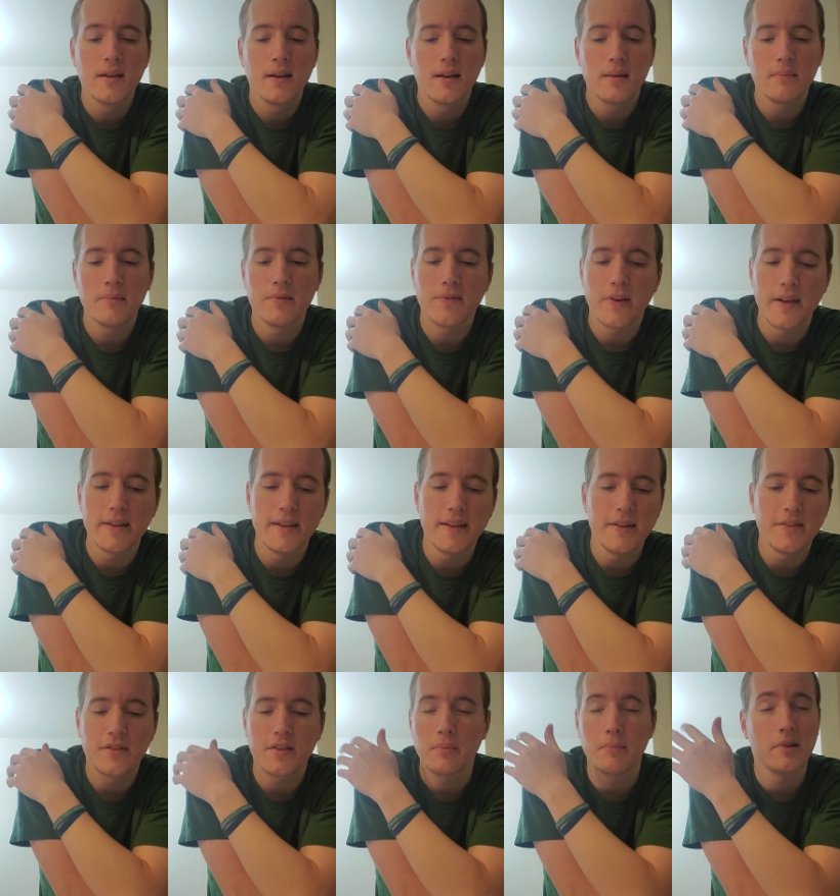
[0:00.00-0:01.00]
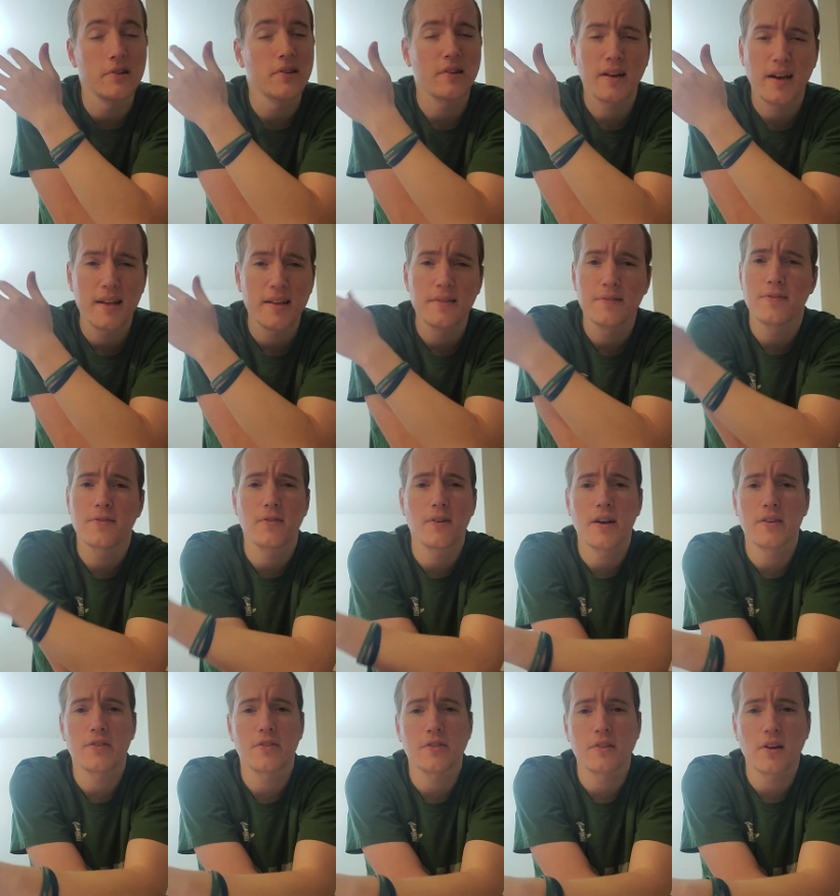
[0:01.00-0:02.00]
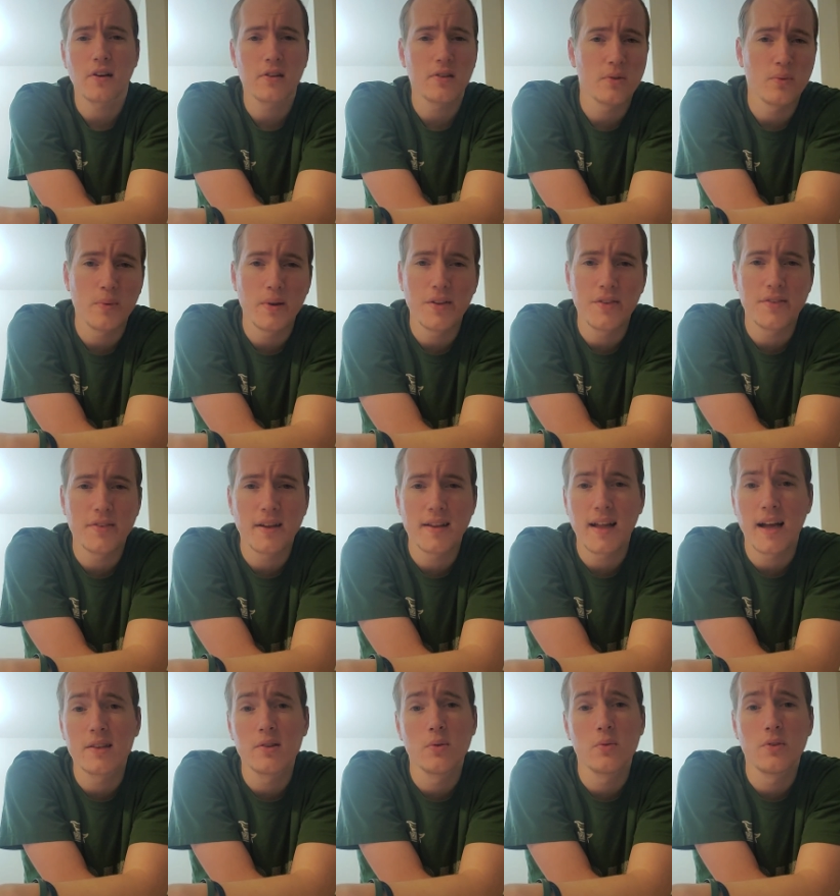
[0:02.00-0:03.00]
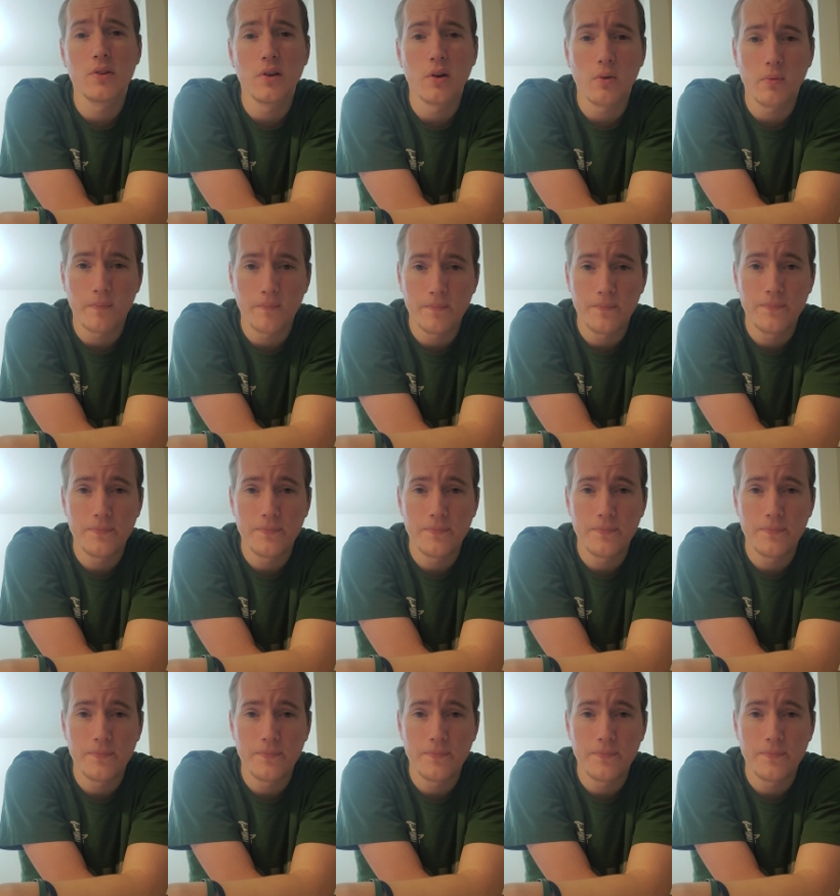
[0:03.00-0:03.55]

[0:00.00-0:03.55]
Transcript: um, if I need some other kind of fresh start or reset, I don't know.